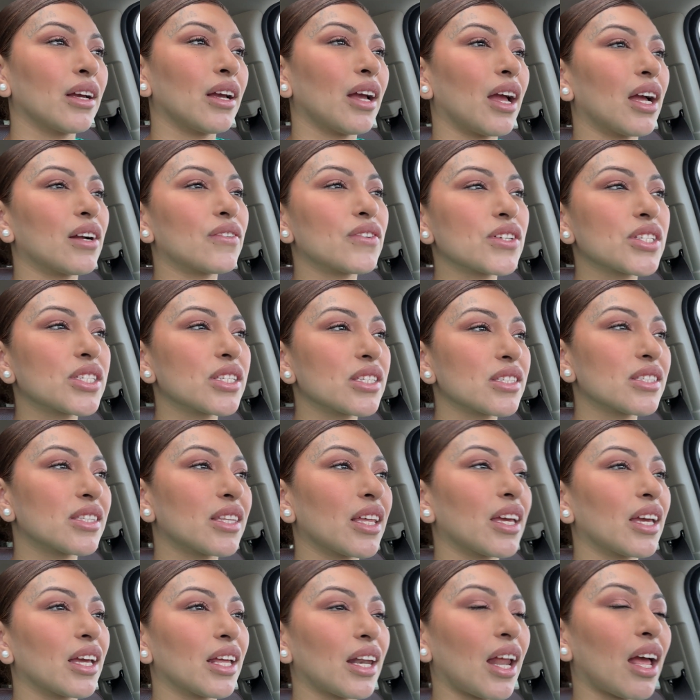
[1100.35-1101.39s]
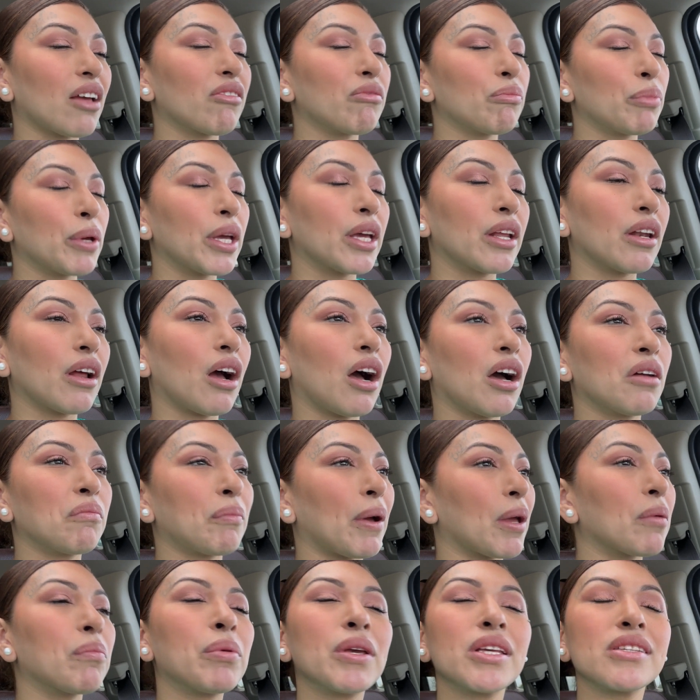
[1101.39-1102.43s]
ever since then, I've been on
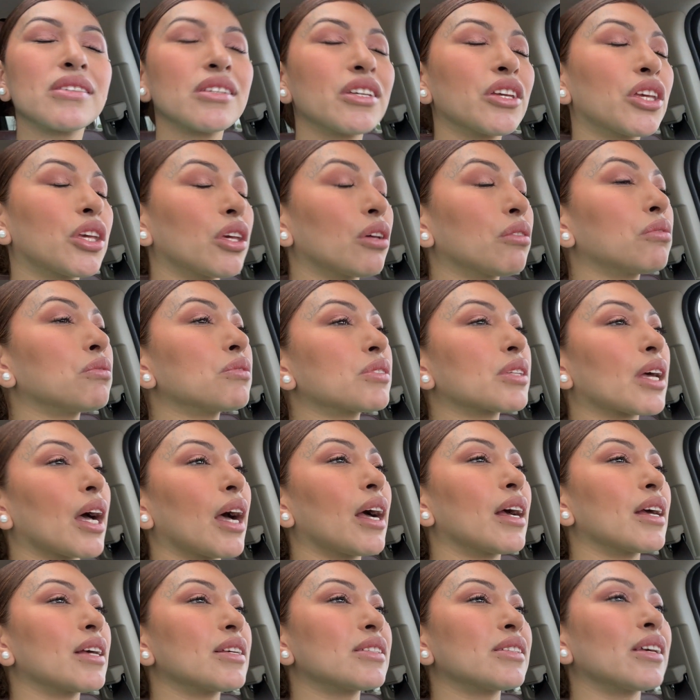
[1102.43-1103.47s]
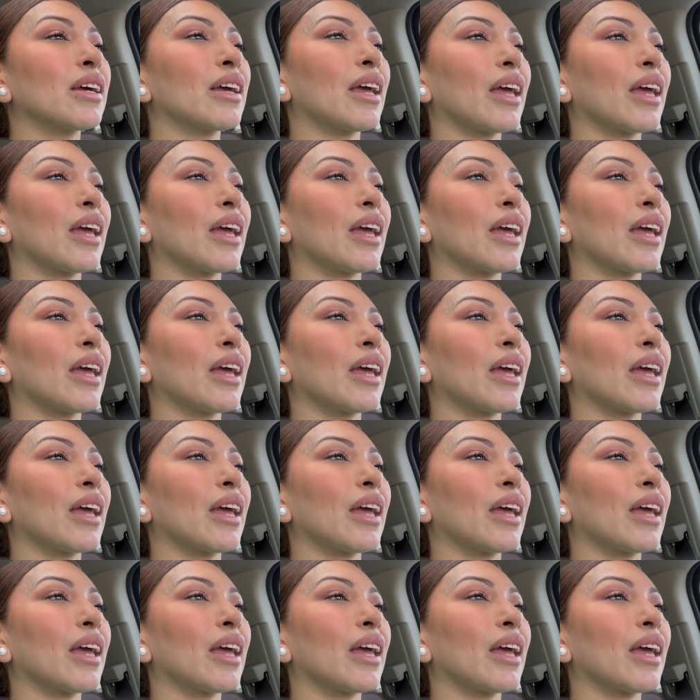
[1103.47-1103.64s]
my P's and Q's, guys.